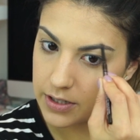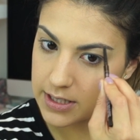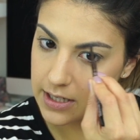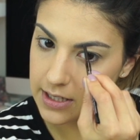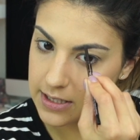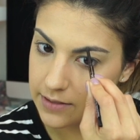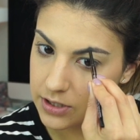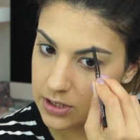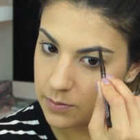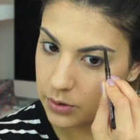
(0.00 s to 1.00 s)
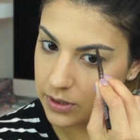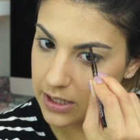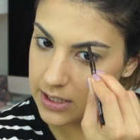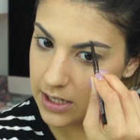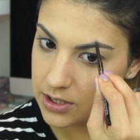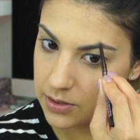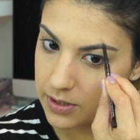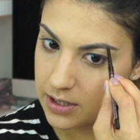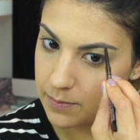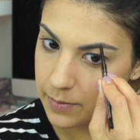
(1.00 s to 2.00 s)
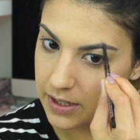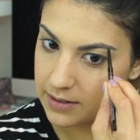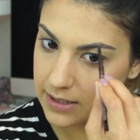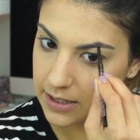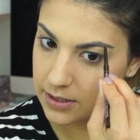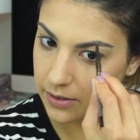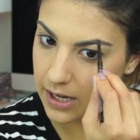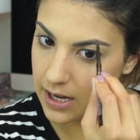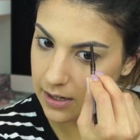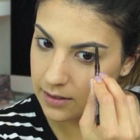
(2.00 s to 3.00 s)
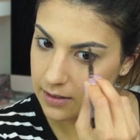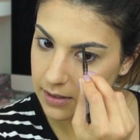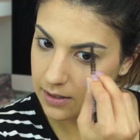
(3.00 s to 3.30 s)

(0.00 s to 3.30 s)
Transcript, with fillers: is that it doesn't have a spoolie attached to it, but that's okay.